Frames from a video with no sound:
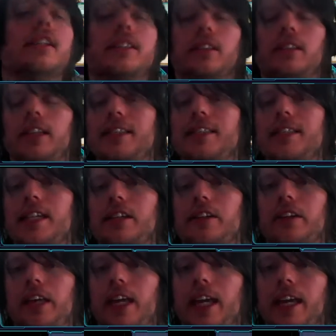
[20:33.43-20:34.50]
So let's say
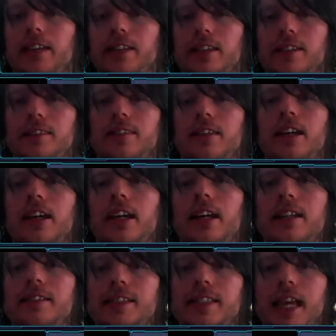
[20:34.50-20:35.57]
your hand is
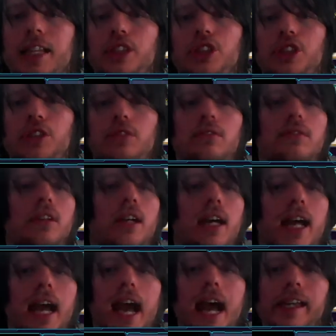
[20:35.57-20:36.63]
Senju,
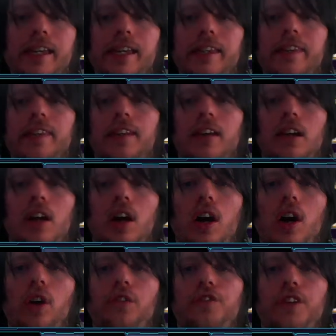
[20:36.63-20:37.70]
Haggith,
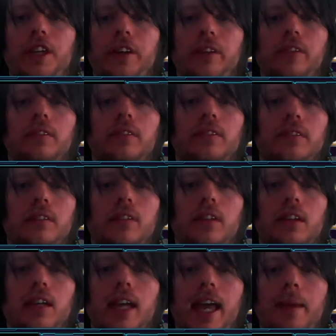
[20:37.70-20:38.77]
Ophiel,
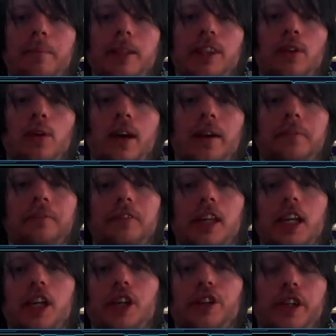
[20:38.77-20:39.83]
and Bethor.
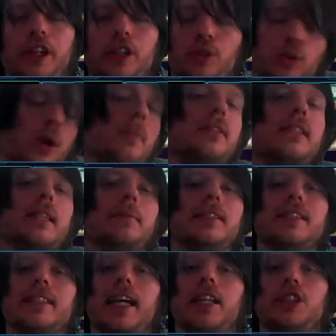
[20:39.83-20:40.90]
You're going to normal
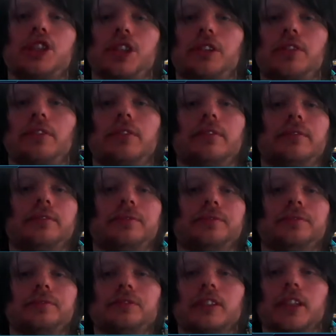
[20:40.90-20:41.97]
summon Senju,
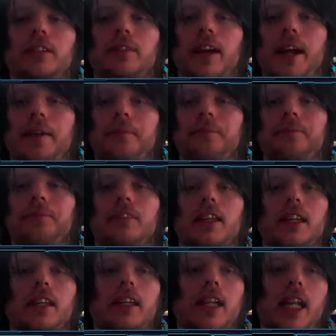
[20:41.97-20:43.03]
right?
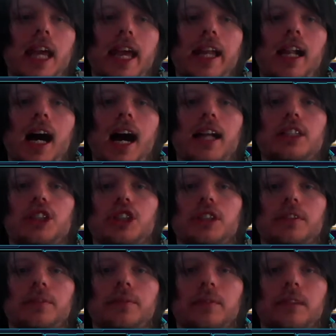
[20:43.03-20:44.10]
You're going to add Ach.